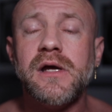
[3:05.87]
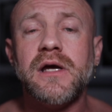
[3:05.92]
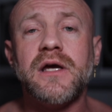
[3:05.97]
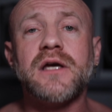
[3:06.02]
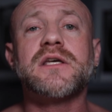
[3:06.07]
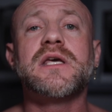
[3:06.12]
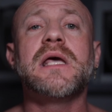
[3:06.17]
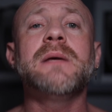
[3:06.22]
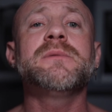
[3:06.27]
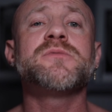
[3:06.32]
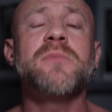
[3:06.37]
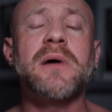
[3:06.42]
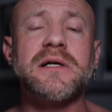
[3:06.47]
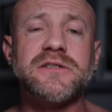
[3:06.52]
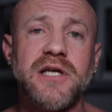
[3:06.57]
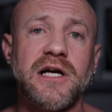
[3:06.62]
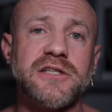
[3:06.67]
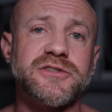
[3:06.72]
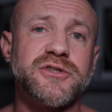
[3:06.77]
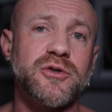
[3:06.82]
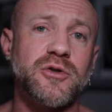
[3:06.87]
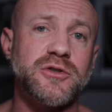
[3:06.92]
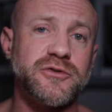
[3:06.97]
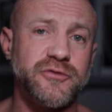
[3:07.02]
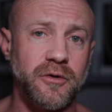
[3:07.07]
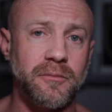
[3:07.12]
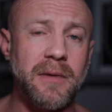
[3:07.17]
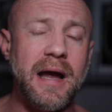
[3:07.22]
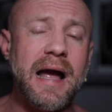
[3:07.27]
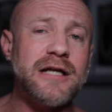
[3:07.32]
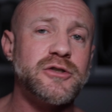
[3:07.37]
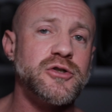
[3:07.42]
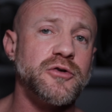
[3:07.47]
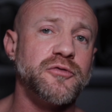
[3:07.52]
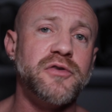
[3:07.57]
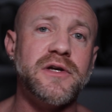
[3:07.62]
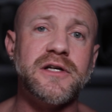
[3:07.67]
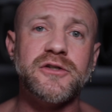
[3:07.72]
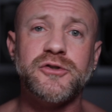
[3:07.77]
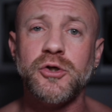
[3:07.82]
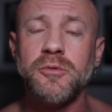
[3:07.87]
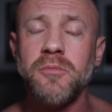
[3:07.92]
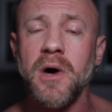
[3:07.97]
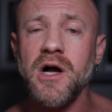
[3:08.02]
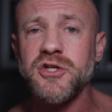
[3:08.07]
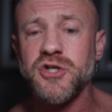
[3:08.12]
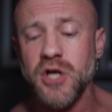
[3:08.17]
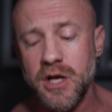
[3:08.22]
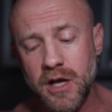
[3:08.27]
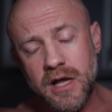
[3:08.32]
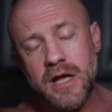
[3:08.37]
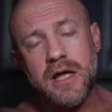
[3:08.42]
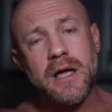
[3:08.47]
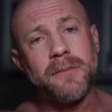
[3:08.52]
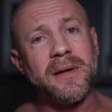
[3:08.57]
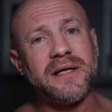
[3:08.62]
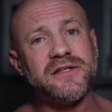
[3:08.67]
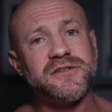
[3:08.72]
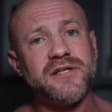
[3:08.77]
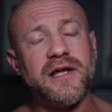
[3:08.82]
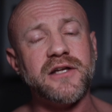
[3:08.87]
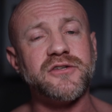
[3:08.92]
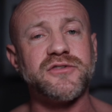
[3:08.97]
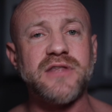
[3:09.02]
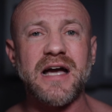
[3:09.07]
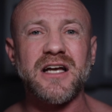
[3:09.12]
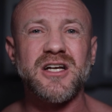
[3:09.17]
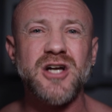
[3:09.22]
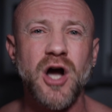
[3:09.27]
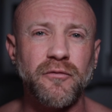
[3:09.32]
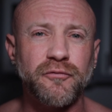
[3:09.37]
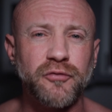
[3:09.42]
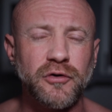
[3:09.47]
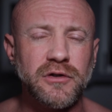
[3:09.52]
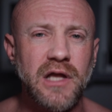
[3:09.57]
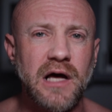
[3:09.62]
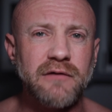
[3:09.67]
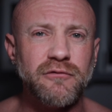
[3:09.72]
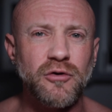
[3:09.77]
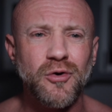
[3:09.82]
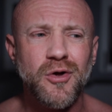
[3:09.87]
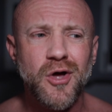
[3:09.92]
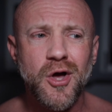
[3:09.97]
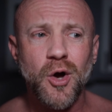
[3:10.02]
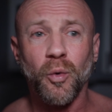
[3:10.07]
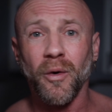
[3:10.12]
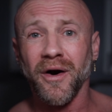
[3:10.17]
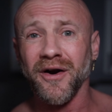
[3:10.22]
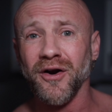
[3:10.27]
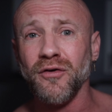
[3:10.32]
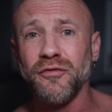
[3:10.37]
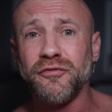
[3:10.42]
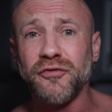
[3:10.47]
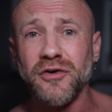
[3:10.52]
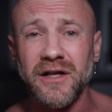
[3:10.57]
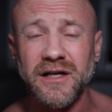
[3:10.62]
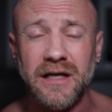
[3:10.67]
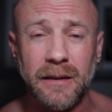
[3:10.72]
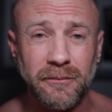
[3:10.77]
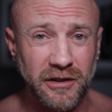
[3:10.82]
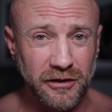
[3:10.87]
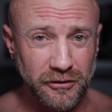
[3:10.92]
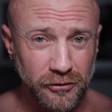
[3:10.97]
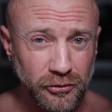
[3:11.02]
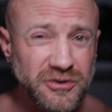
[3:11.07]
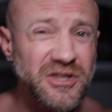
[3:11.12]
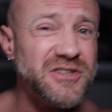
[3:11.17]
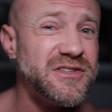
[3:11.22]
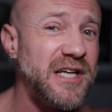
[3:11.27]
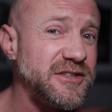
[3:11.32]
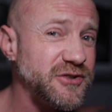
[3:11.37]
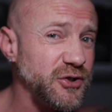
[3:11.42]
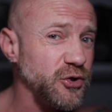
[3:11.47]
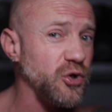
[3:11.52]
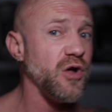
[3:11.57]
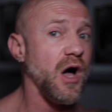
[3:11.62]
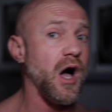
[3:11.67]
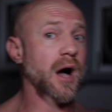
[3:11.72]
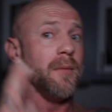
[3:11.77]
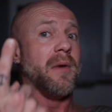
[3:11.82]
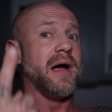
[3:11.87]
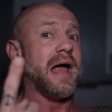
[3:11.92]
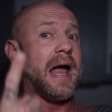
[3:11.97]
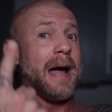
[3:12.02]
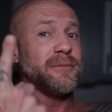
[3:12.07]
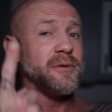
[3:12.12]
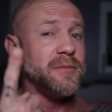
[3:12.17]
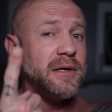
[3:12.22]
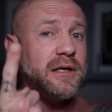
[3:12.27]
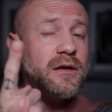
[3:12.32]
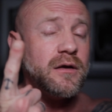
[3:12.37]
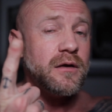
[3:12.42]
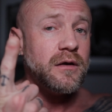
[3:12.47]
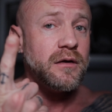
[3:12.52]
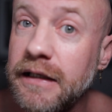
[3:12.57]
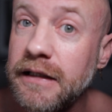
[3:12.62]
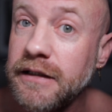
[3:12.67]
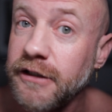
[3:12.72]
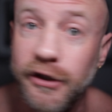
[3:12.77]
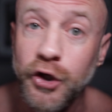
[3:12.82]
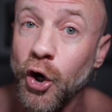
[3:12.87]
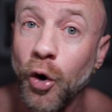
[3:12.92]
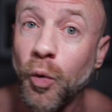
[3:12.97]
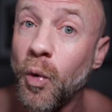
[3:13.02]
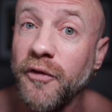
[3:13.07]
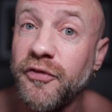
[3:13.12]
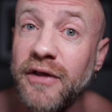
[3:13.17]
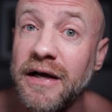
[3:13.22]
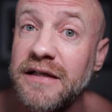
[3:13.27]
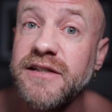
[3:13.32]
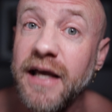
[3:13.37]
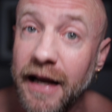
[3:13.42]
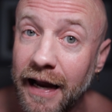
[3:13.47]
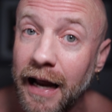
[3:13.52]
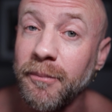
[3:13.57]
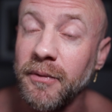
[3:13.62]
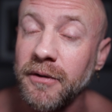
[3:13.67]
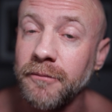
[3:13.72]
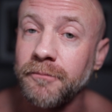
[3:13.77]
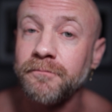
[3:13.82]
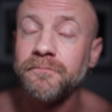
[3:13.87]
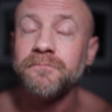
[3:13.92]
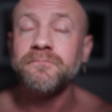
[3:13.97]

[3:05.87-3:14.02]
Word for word: It keeps my testicles from atrophying too much. It maintains that comfort level where I don't feel like I'm going to lose a testicle up my abdomen. You don't want that to happen.